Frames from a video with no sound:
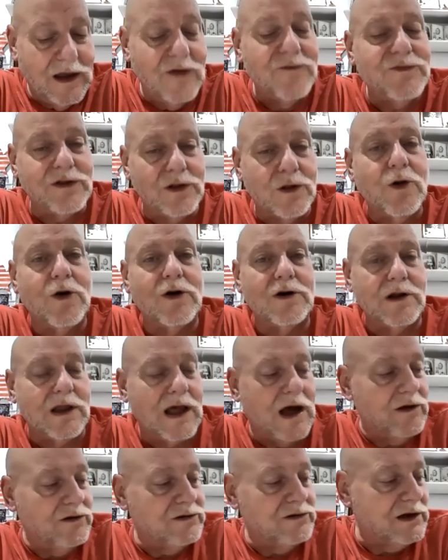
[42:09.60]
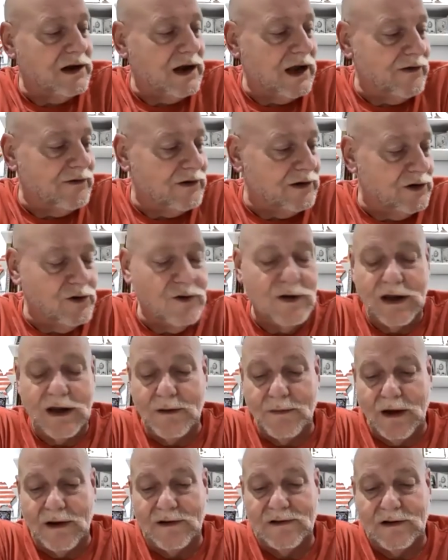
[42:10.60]
if the Lord allows, I'm going to have a
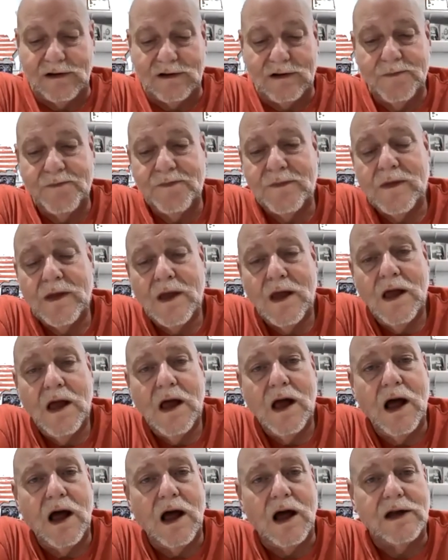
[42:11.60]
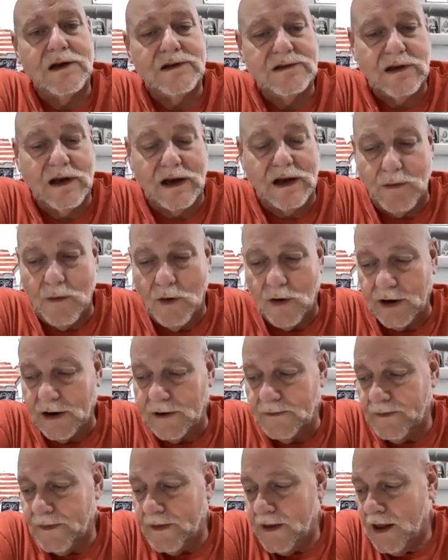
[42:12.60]
unique message Sunday
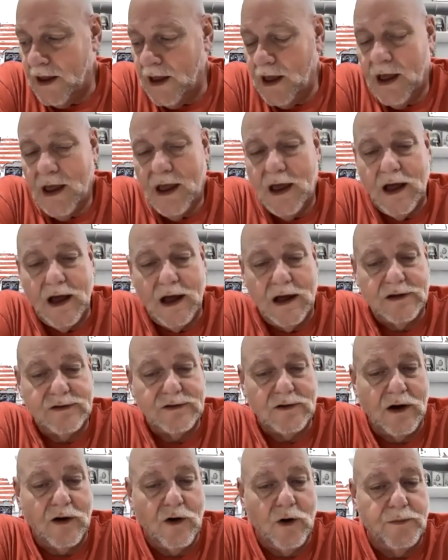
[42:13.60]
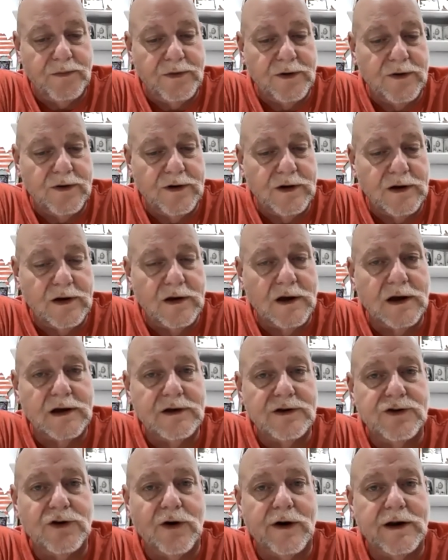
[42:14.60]
morning. So I hope you
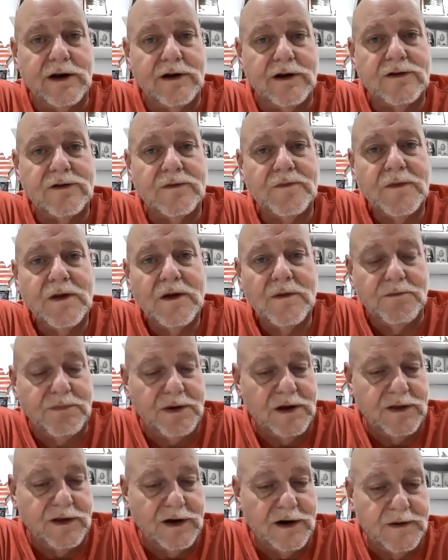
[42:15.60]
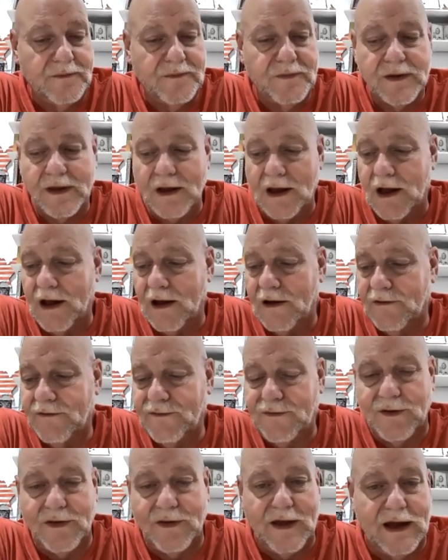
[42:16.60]
can join us, be there
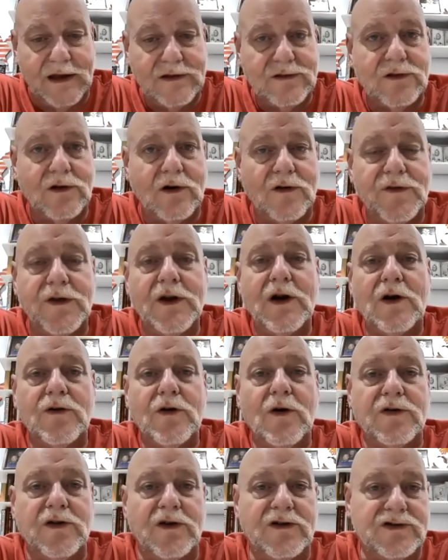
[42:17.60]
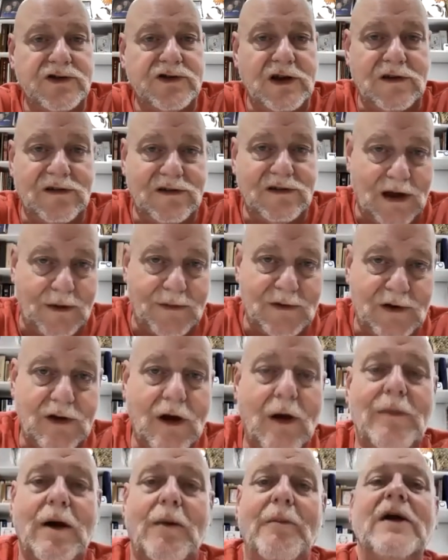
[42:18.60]
for that. So if you don't know this Jesus I've been
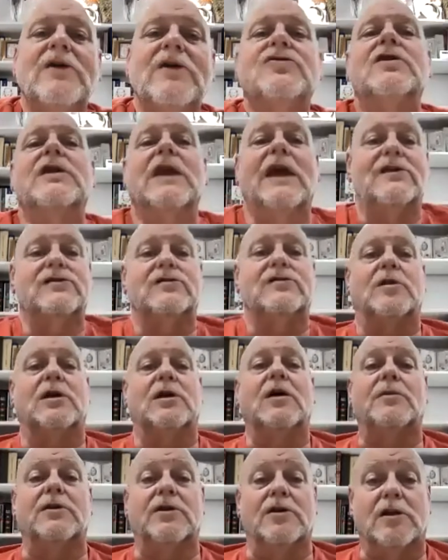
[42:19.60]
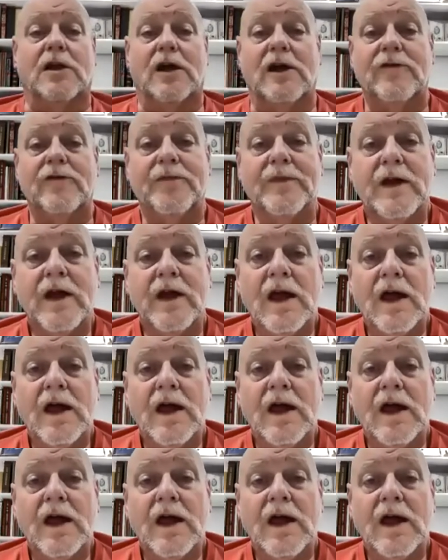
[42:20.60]
talking about, make sure you ask him to come into your life